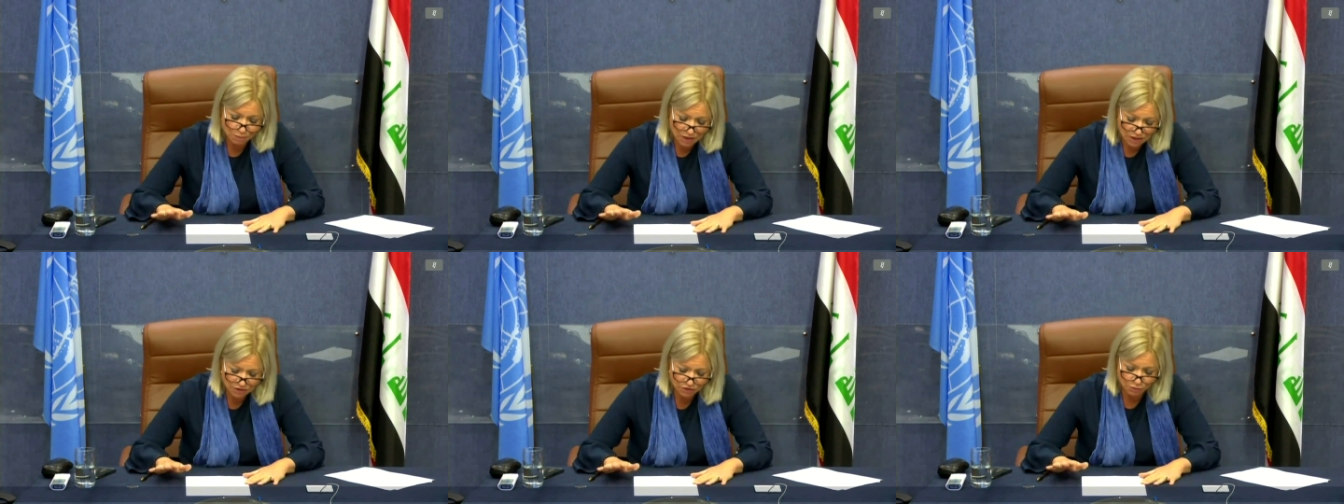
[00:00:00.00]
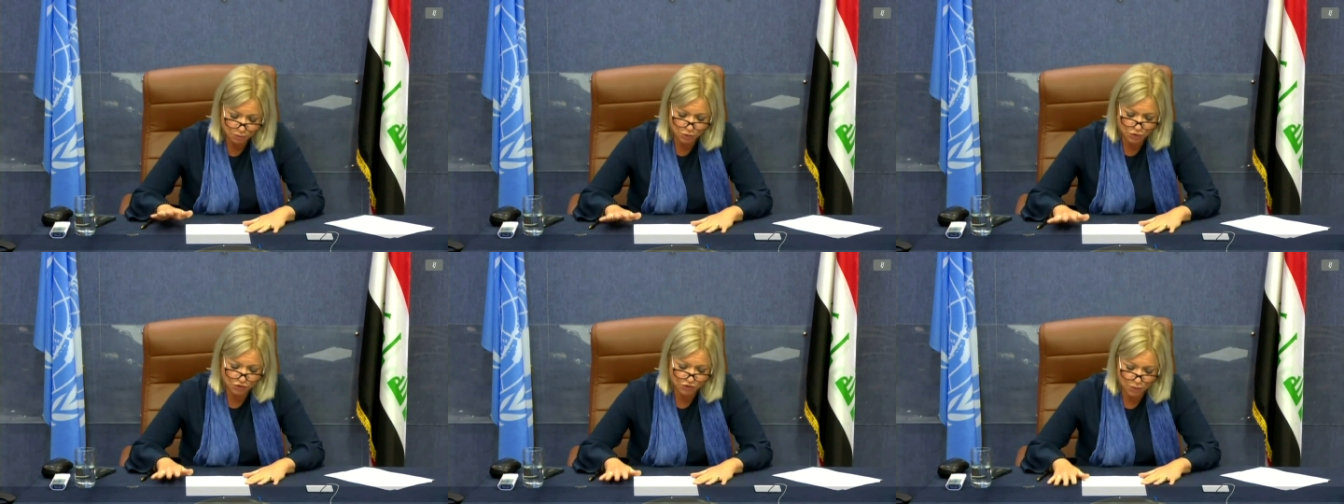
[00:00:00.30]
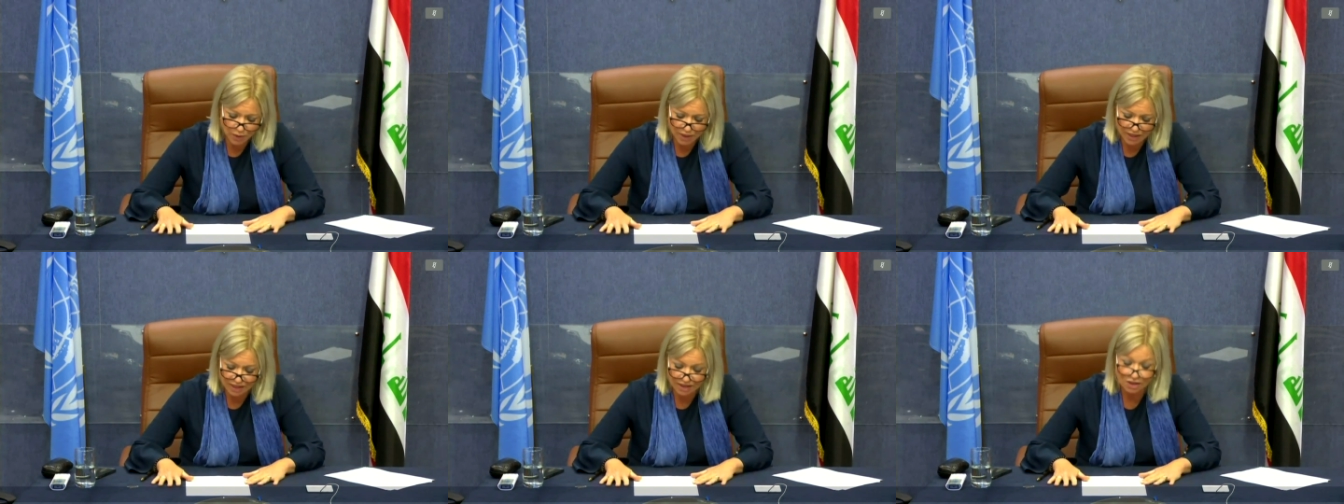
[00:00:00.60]
must move
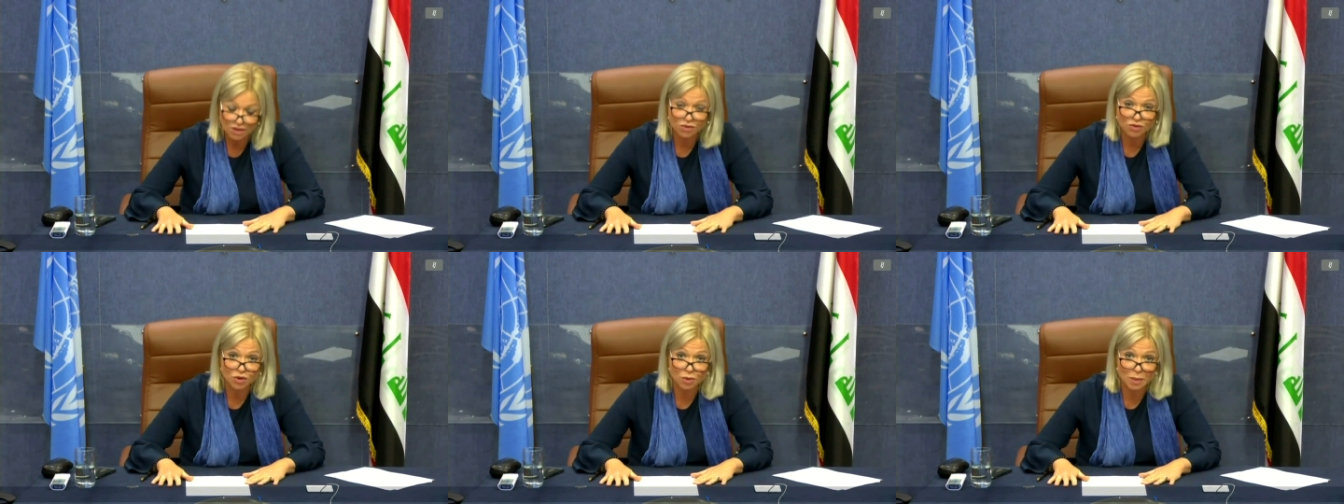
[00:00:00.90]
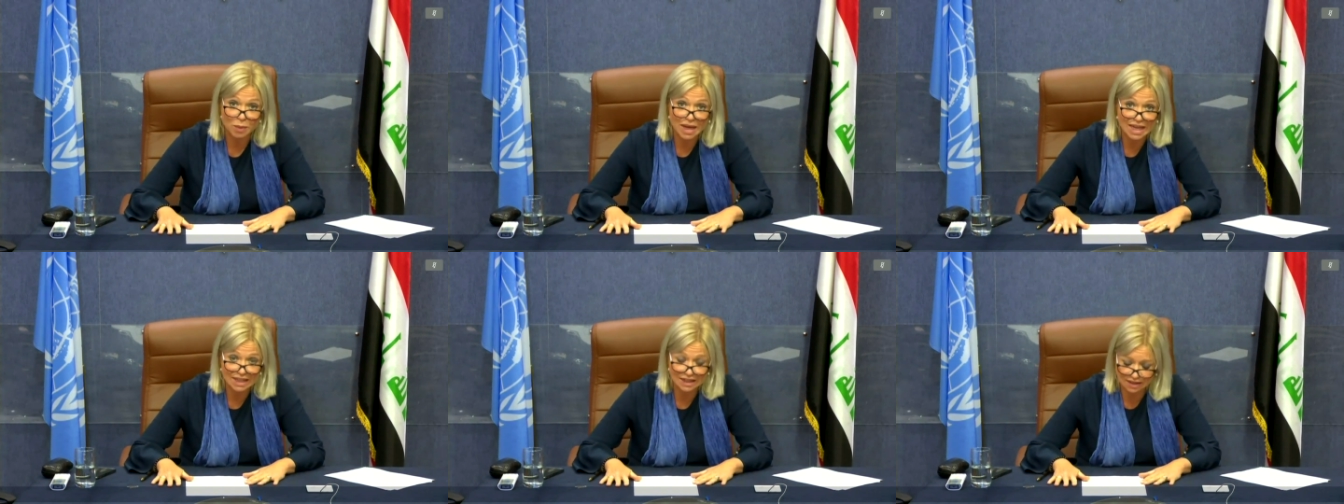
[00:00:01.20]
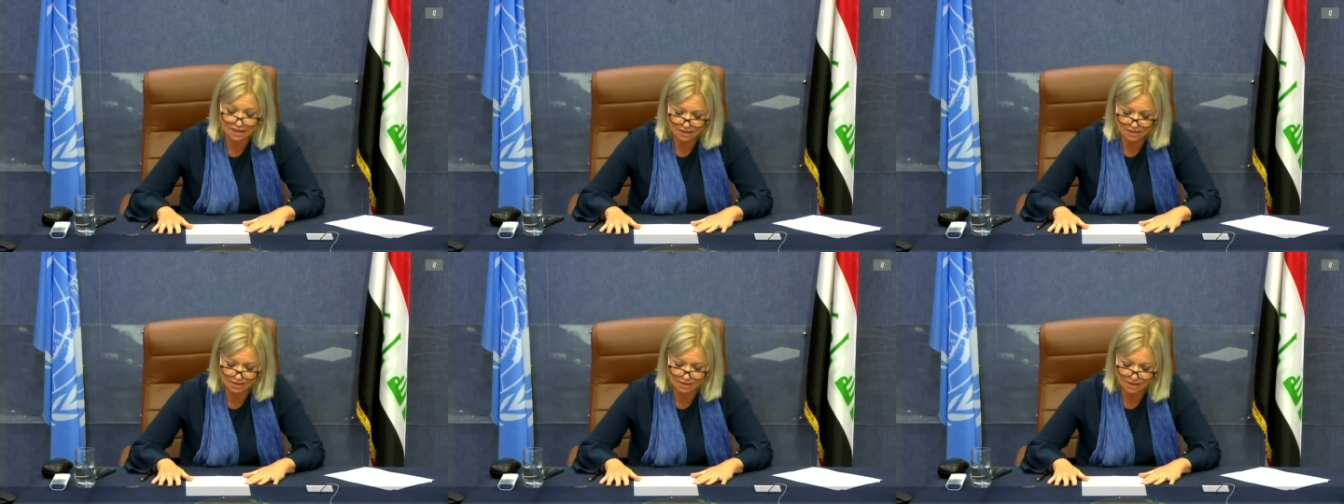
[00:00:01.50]
away from
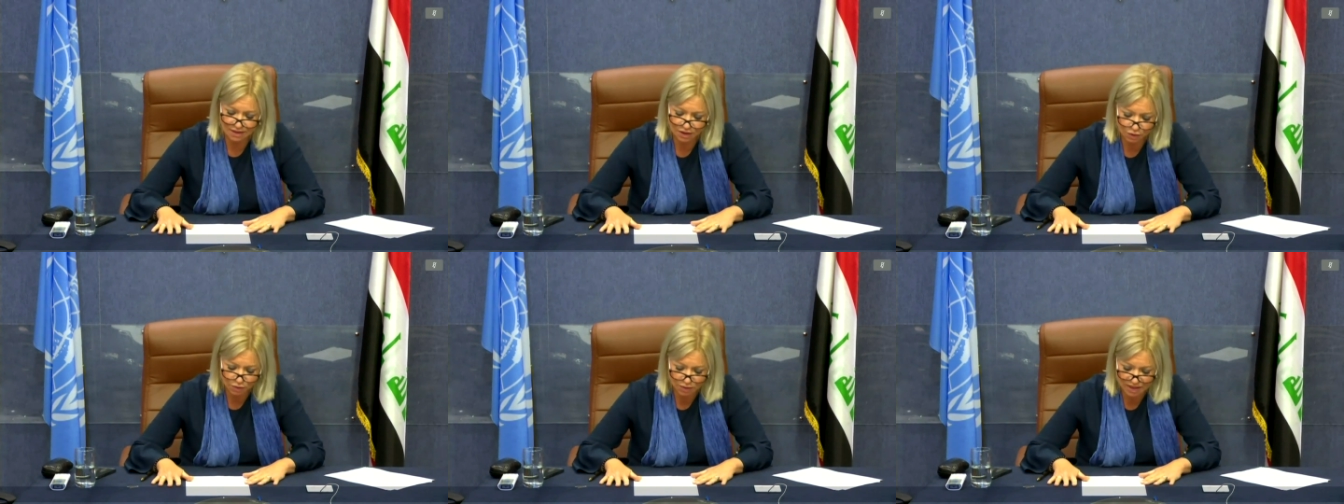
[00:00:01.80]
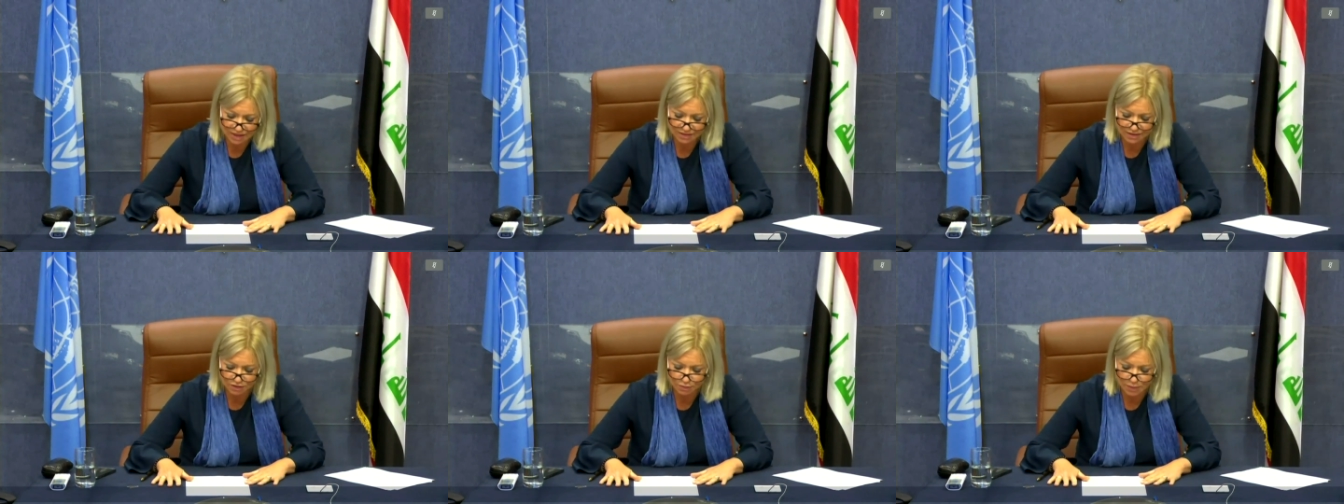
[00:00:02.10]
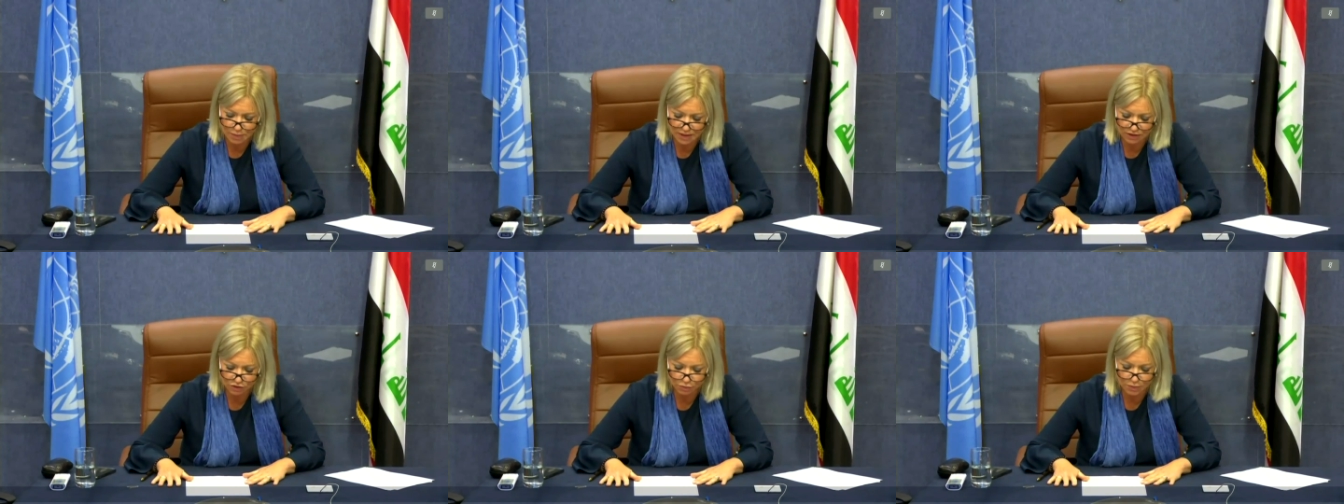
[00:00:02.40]
endless
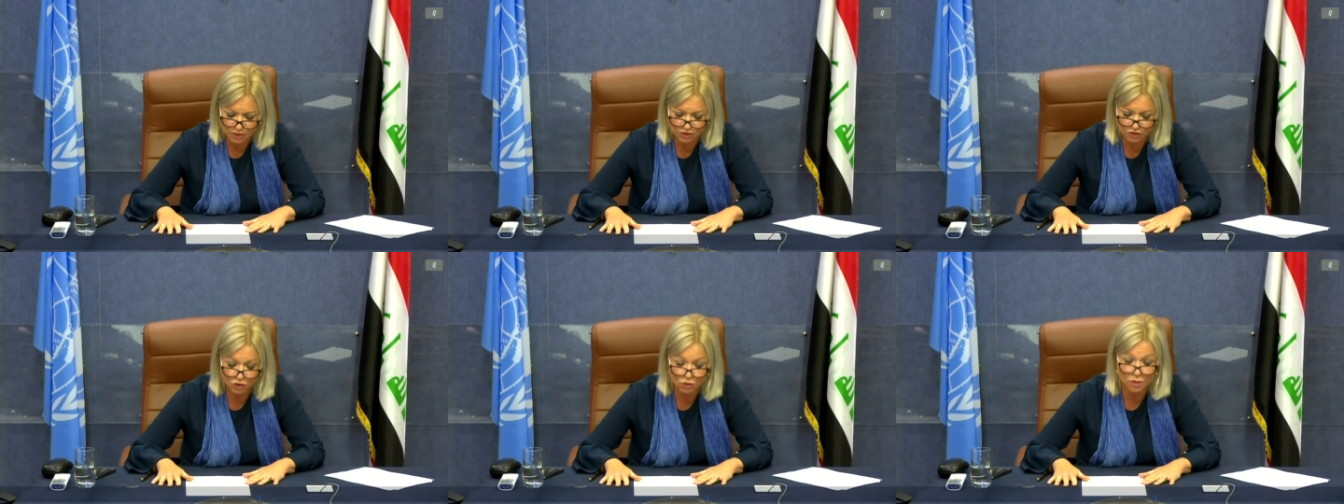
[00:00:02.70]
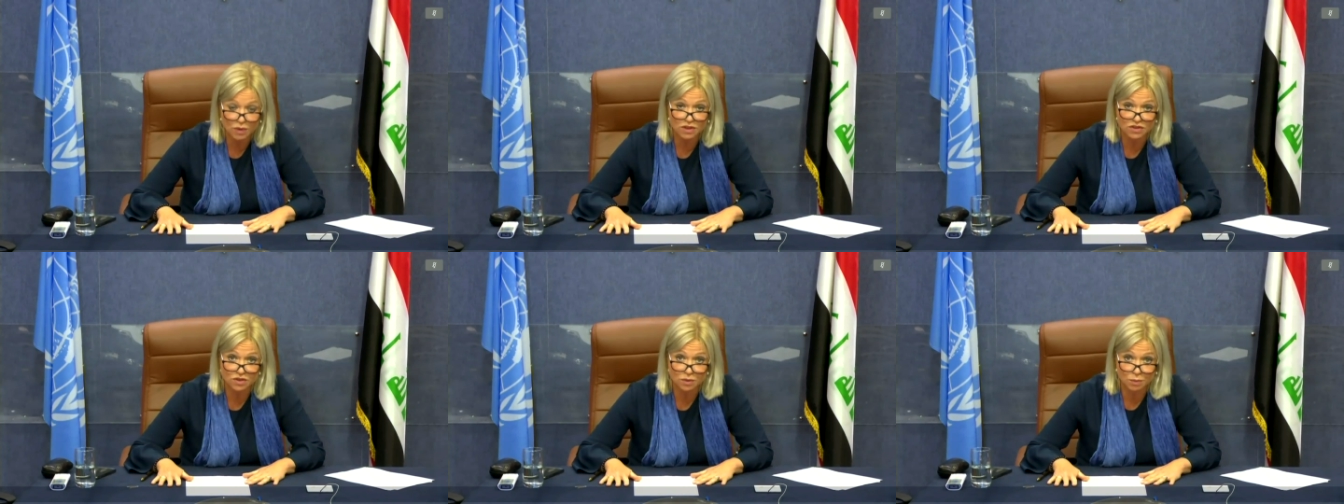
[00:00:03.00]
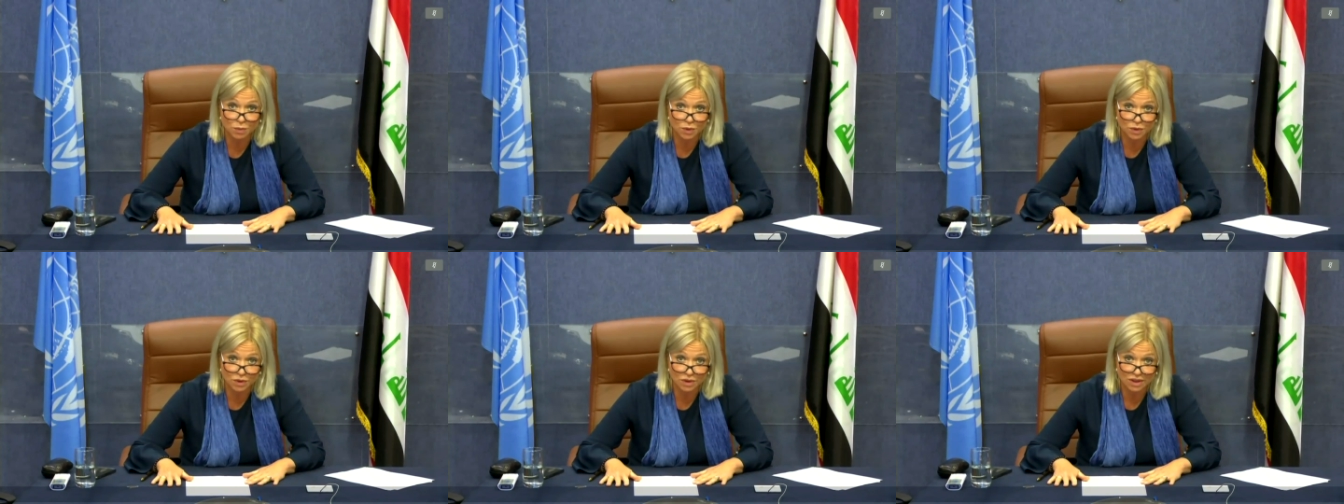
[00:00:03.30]
crisis management towards
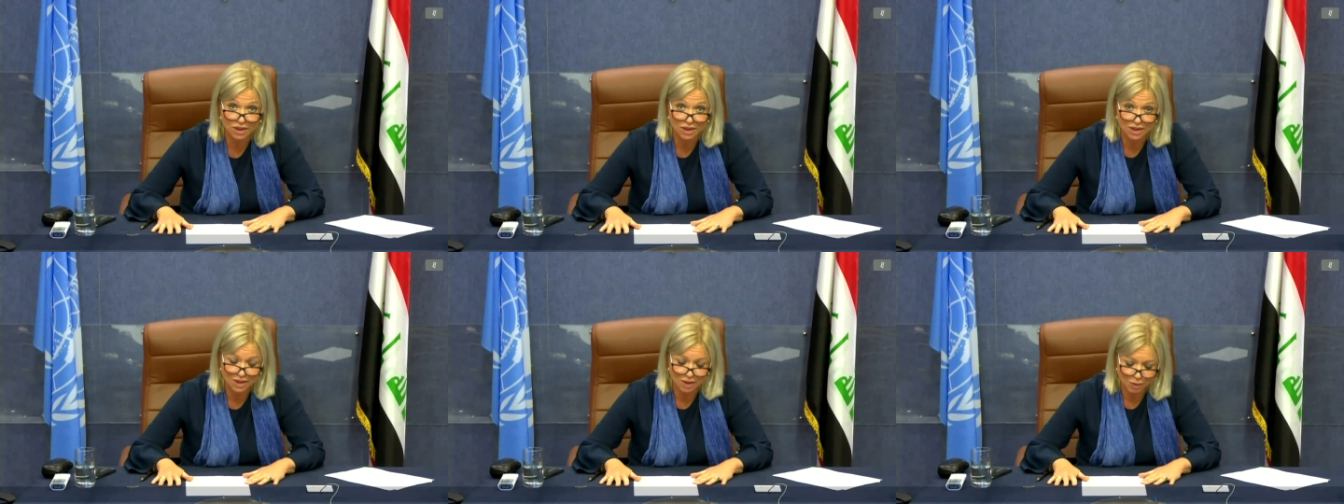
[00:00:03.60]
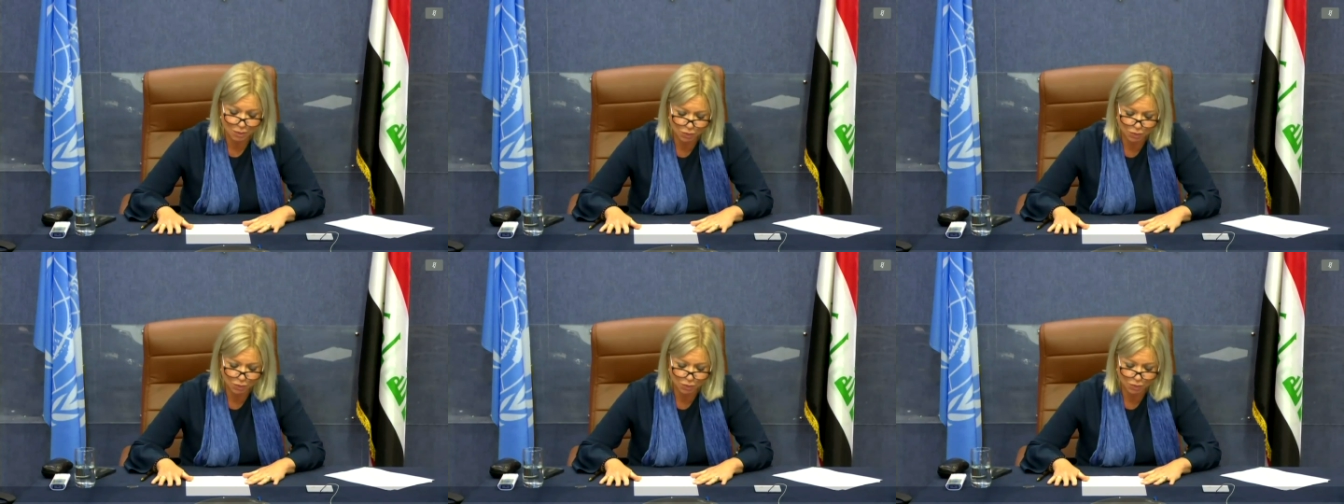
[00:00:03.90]
a more